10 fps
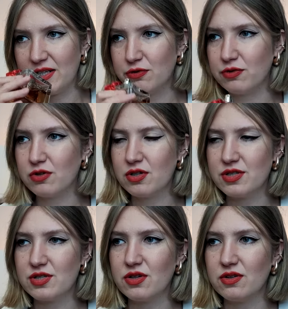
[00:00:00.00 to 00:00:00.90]
but of
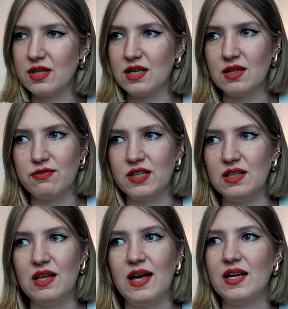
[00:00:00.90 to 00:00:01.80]
course don't think
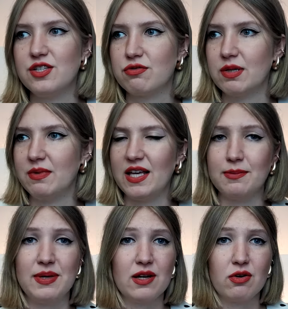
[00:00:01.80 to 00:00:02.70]
vanilla ice cream
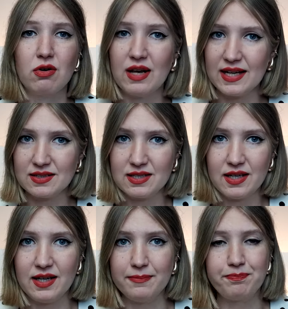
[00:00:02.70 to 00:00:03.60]
like Bianco
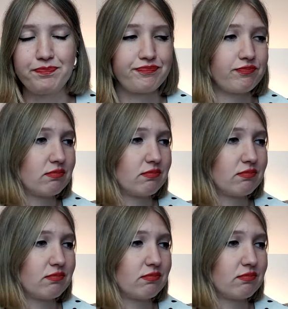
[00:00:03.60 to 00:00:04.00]
Latte